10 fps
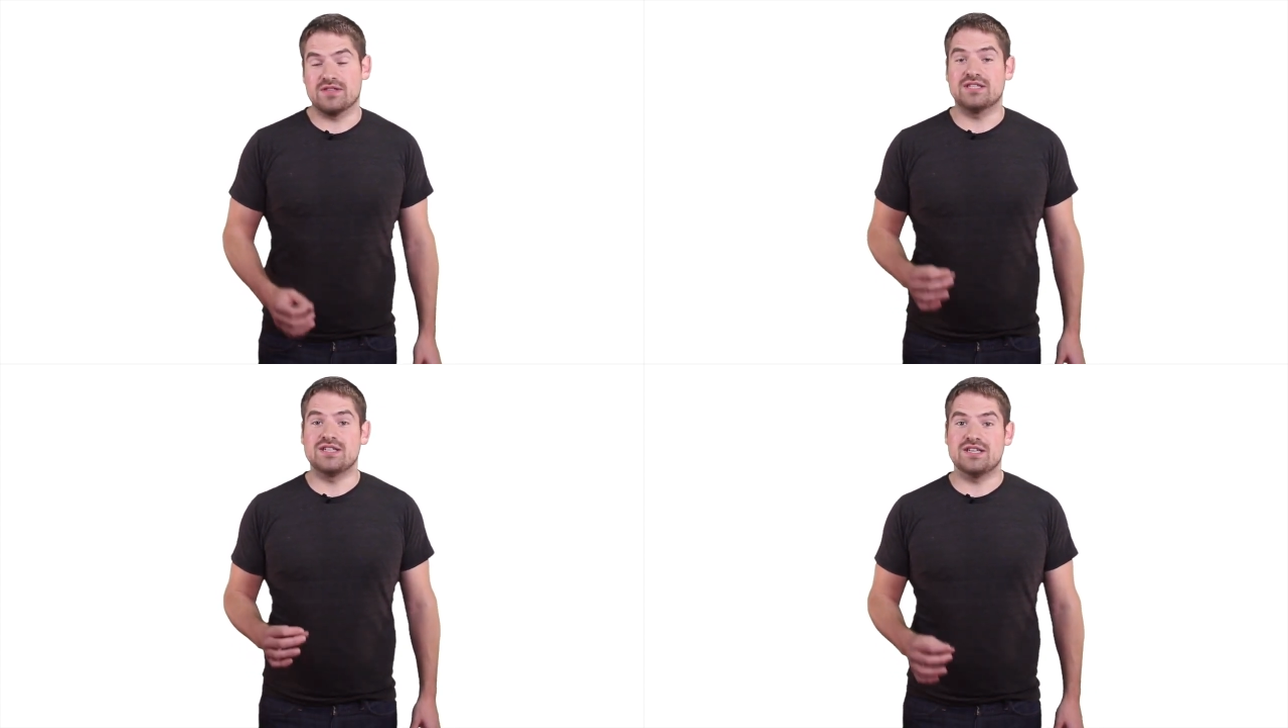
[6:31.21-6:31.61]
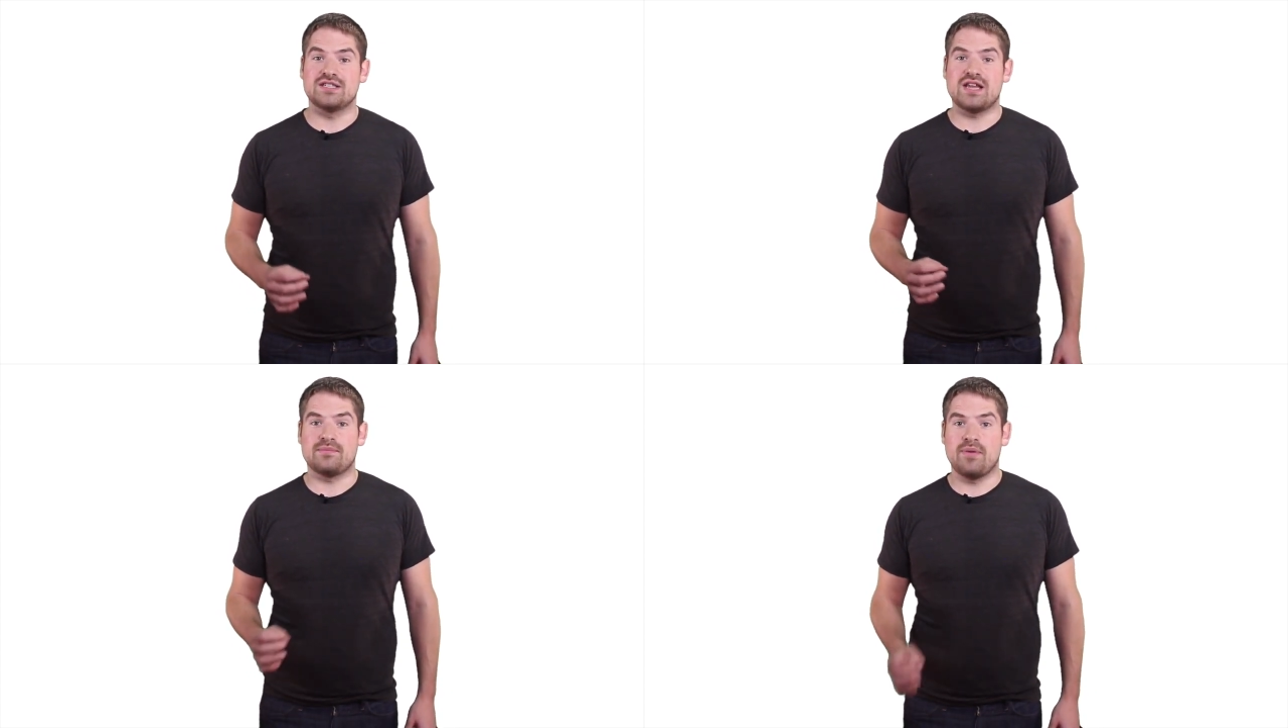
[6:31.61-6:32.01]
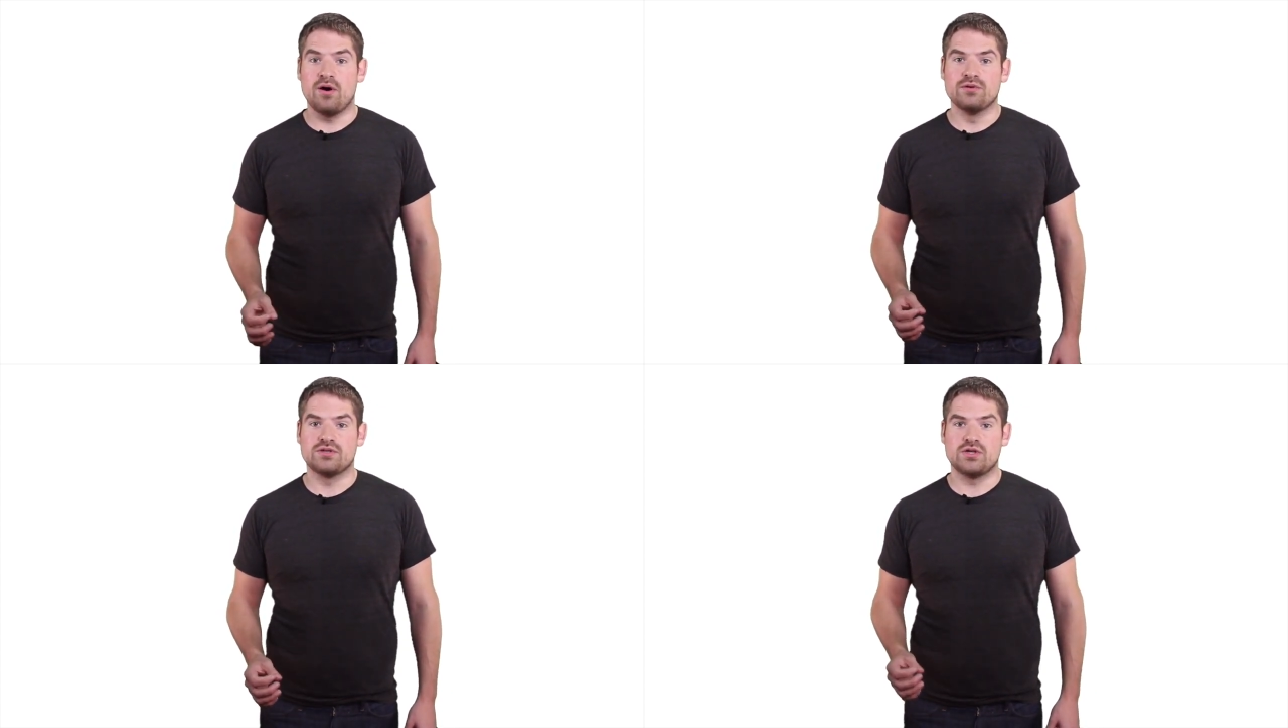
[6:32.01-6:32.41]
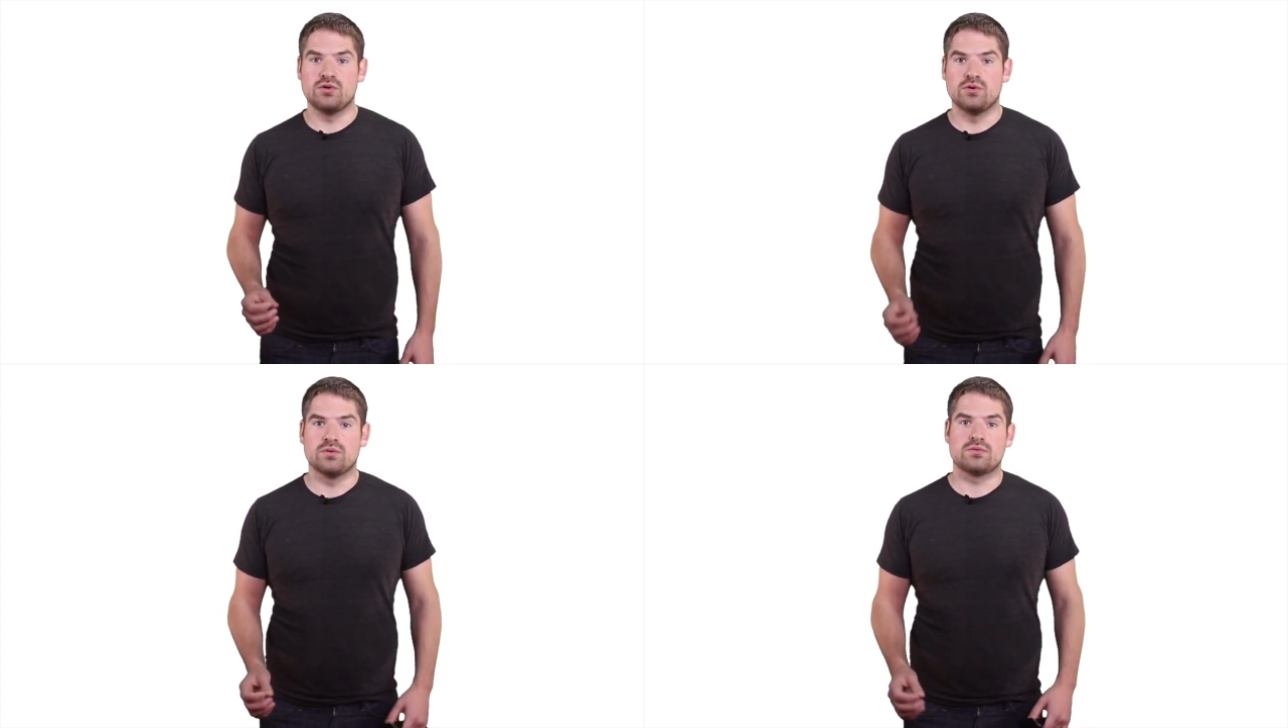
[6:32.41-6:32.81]
This is as opposed
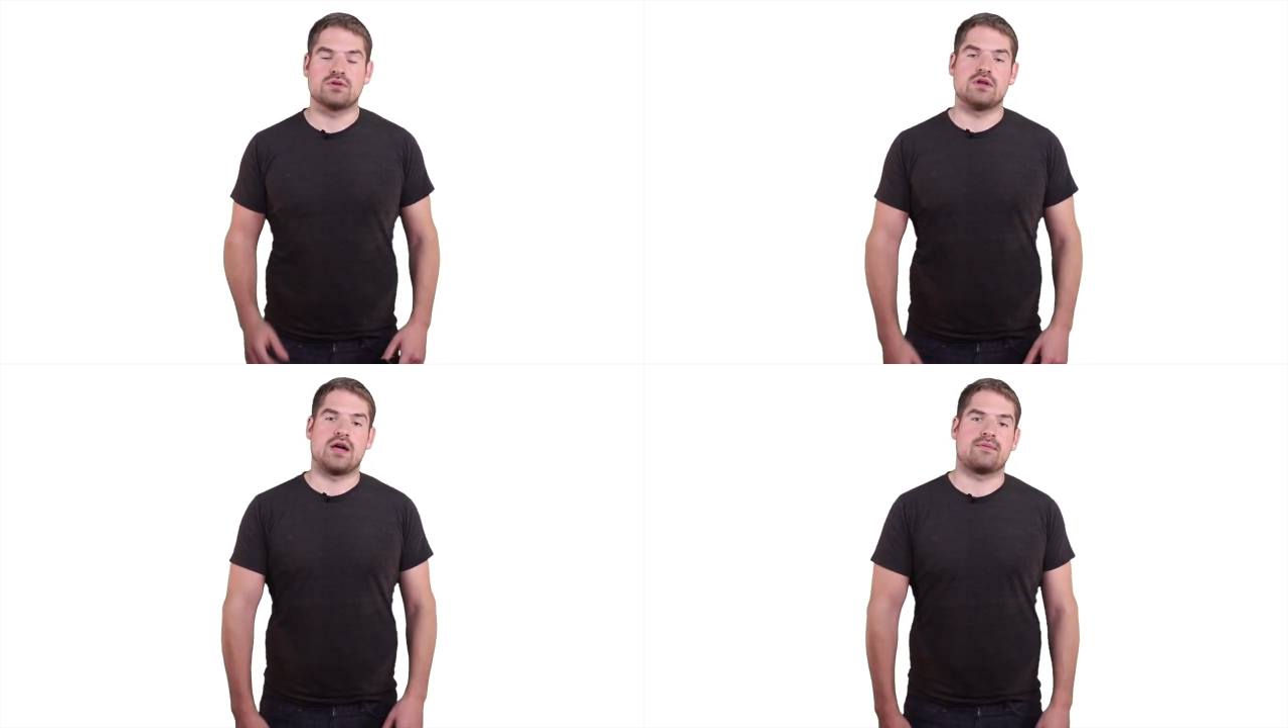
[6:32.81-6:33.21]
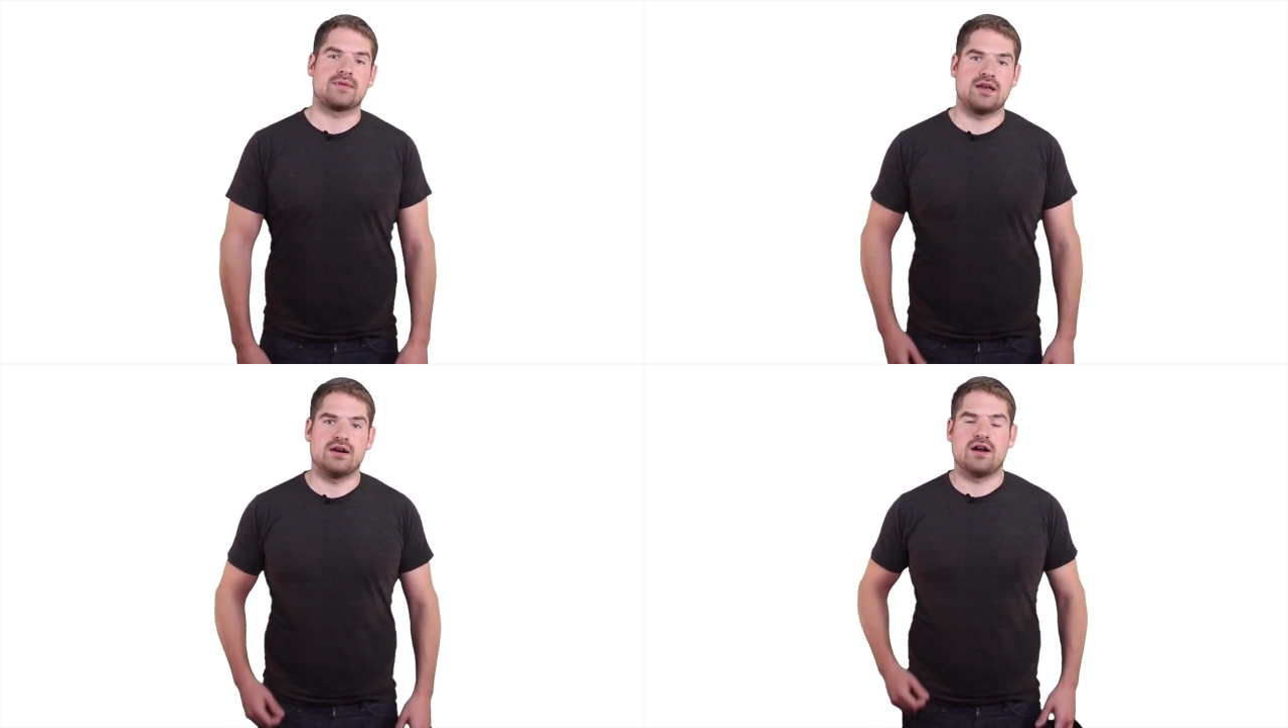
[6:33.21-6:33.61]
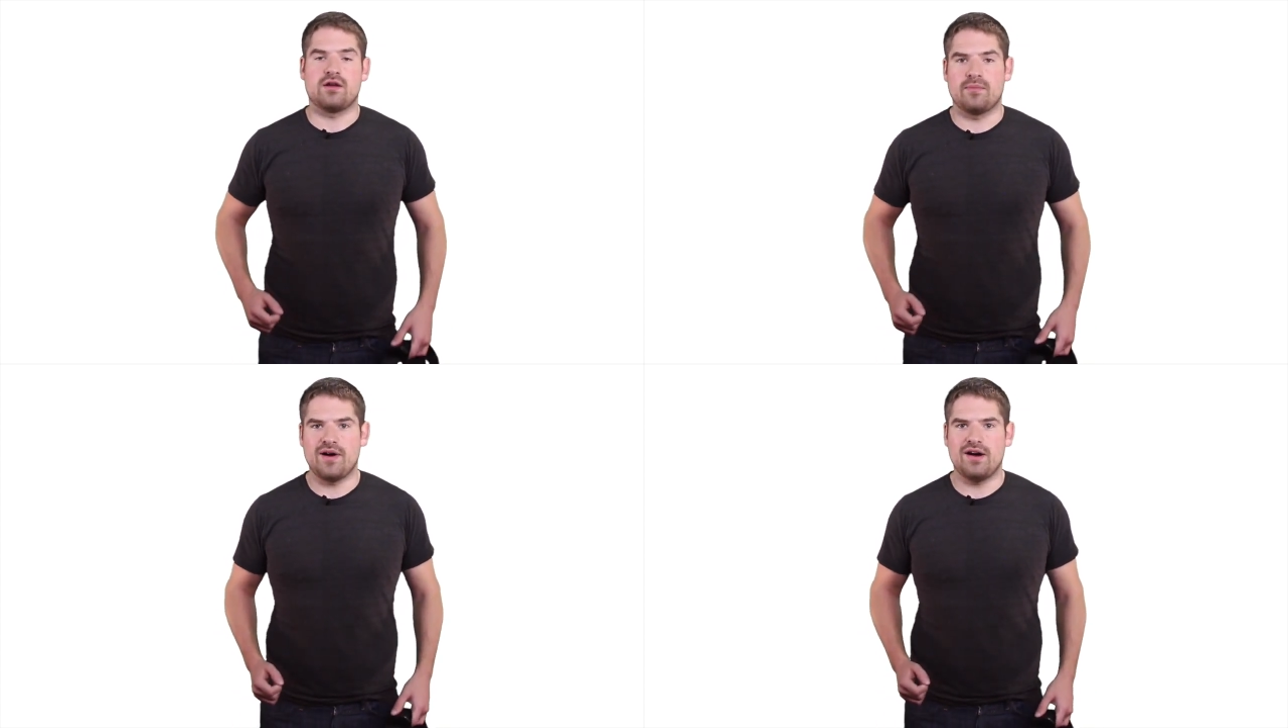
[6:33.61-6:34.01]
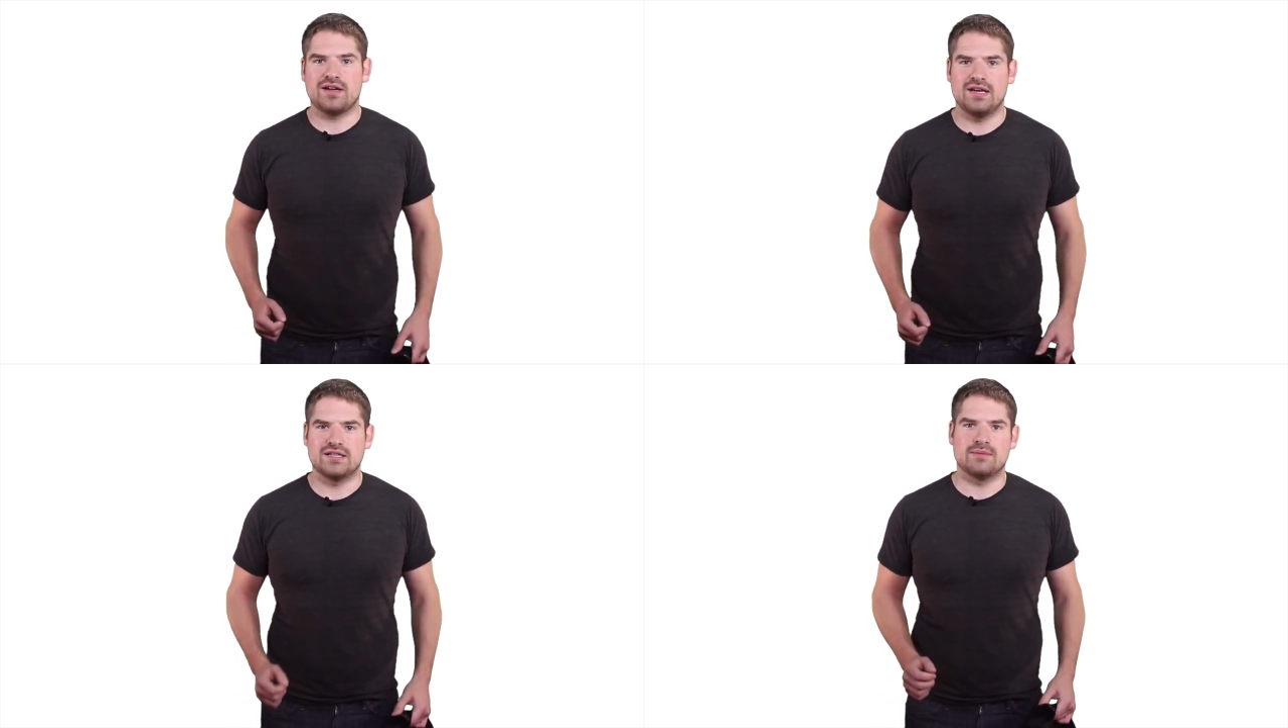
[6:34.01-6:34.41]
to like getting it out of your
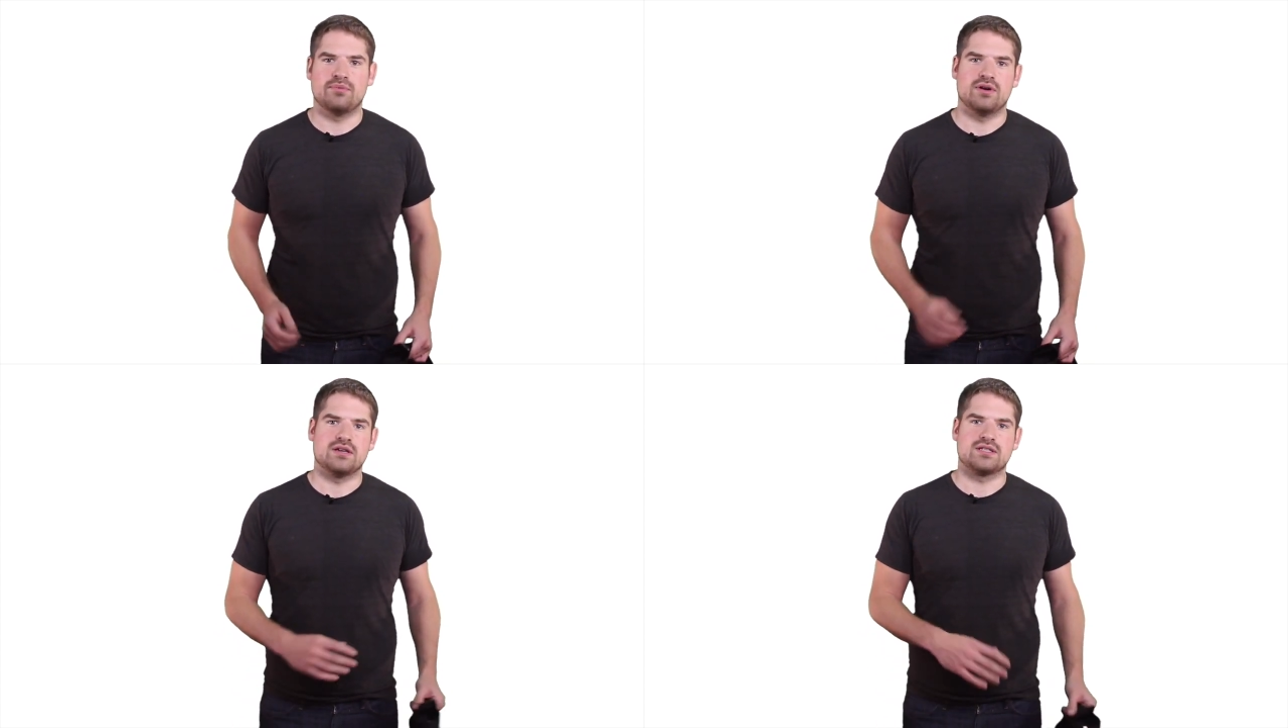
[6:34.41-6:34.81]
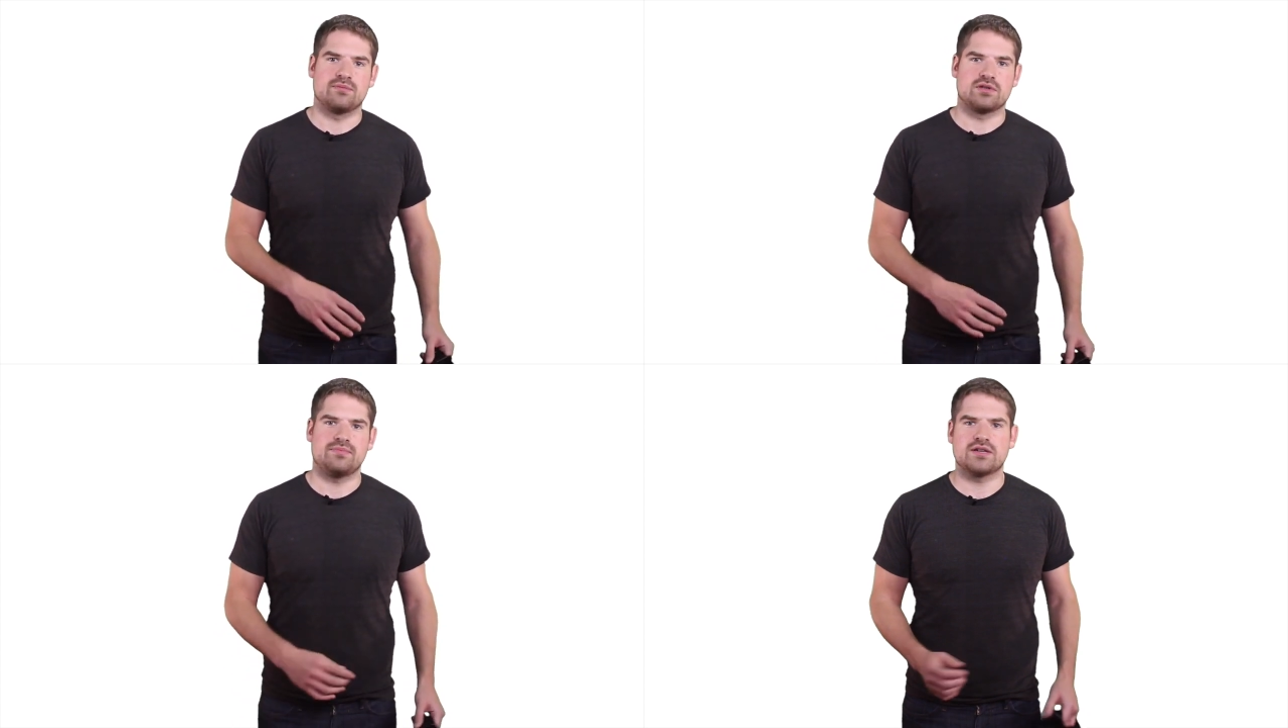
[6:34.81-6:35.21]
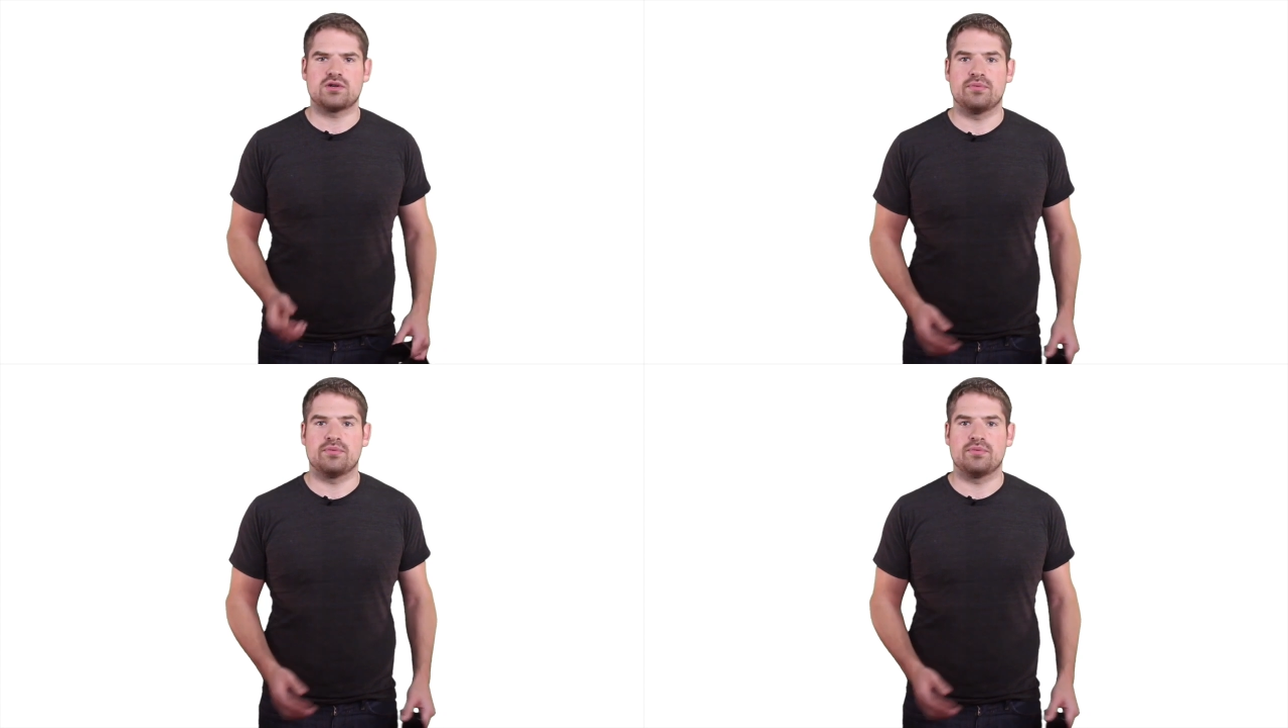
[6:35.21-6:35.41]
pockets and putting it somewhere special,